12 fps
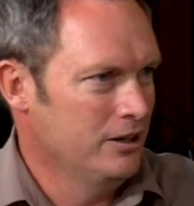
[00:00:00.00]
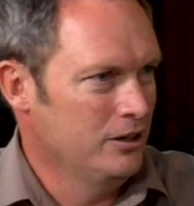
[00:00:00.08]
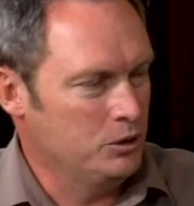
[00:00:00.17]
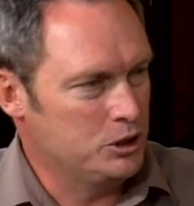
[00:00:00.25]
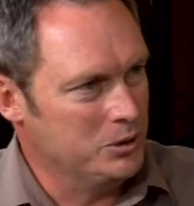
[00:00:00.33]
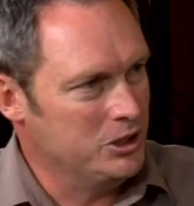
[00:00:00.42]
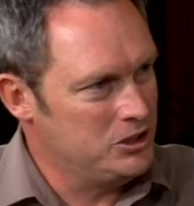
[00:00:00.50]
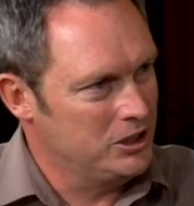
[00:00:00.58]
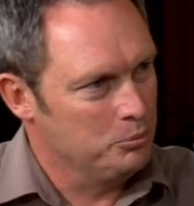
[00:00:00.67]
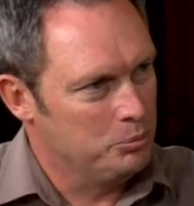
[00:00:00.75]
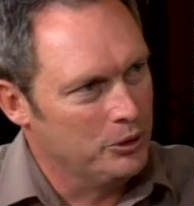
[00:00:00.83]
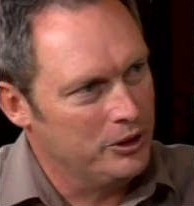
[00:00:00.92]
which means you
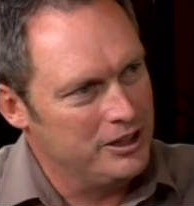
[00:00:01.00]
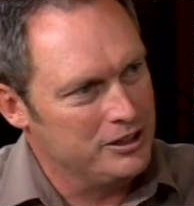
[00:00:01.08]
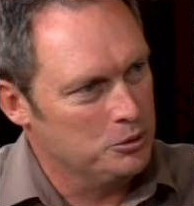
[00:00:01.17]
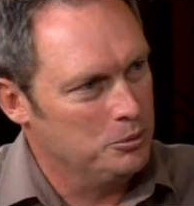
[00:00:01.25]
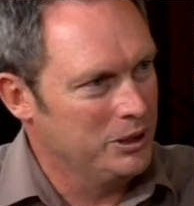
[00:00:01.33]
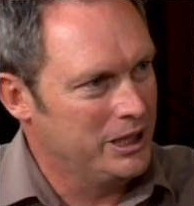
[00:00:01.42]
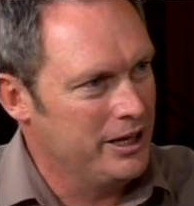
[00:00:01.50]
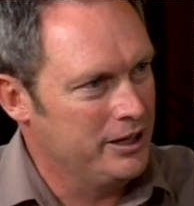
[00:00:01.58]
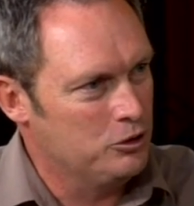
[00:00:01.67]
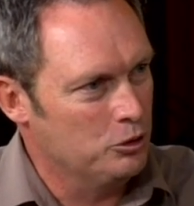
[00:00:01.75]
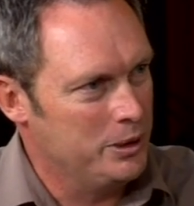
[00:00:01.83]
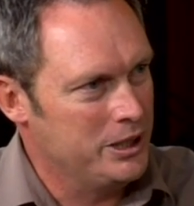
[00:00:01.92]
can put it into a
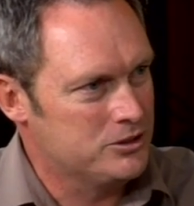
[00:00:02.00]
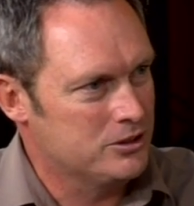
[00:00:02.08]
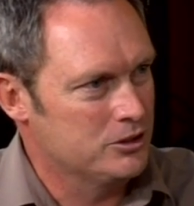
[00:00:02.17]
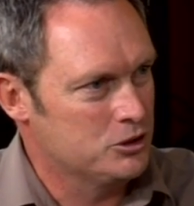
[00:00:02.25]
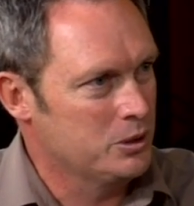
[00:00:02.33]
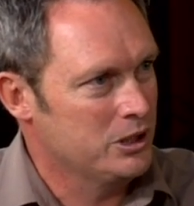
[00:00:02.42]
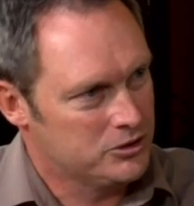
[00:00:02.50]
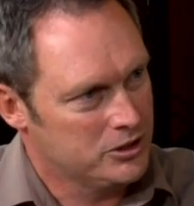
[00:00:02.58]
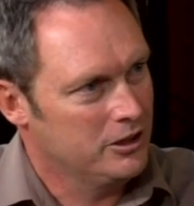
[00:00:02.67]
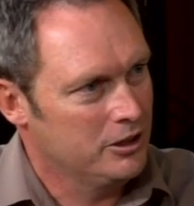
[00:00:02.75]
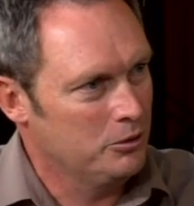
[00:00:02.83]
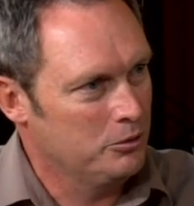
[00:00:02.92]
mechanical pencil as well. So
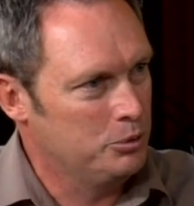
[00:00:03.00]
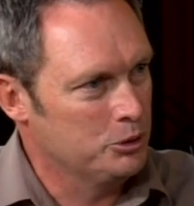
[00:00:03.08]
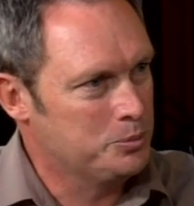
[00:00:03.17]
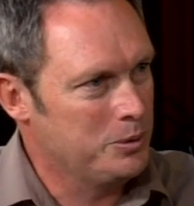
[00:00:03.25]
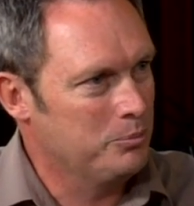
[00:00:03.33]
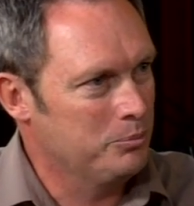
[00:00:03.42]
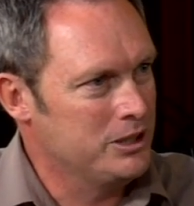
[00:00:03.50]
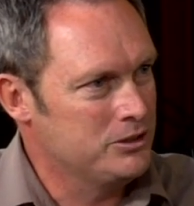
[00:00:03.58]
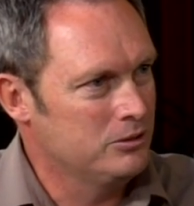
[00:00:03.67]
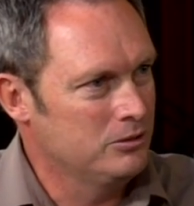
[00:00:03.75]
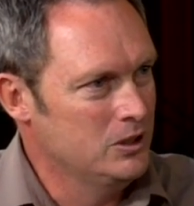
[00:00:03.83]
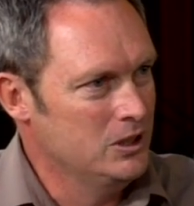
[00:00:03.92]
you know a push button
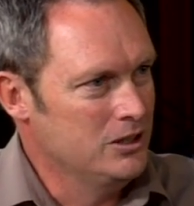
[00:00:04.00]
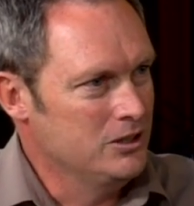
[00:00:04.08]
pencil? Yep.